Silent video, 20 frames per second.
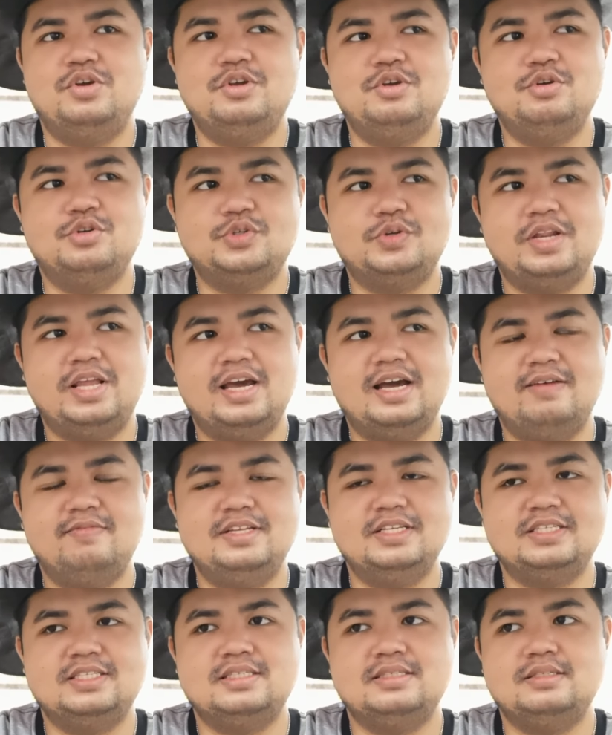We usually
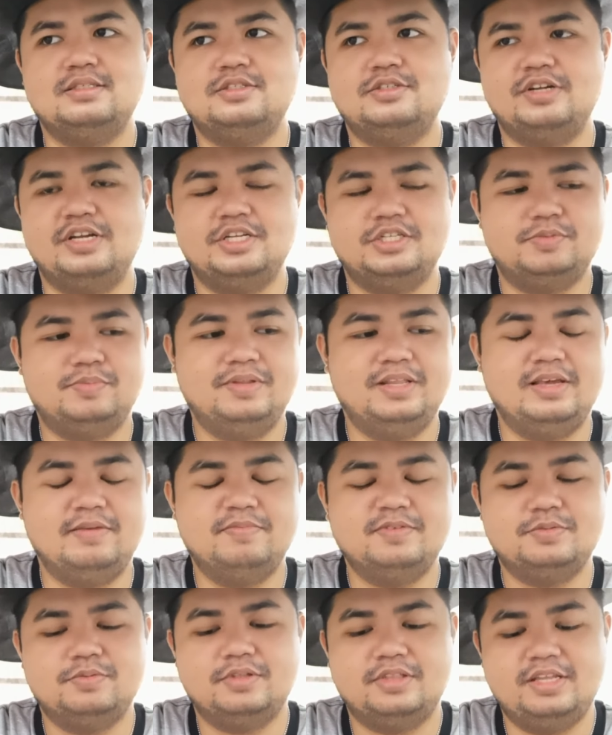have this strange
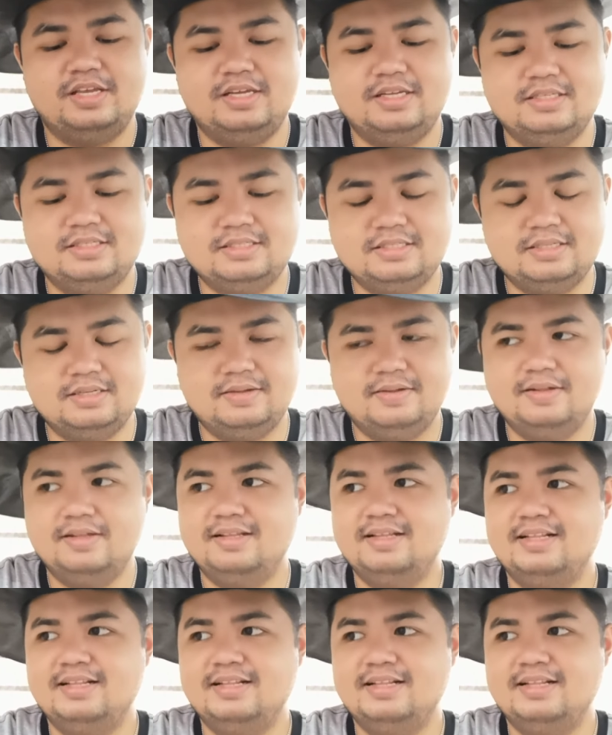beliefs with these.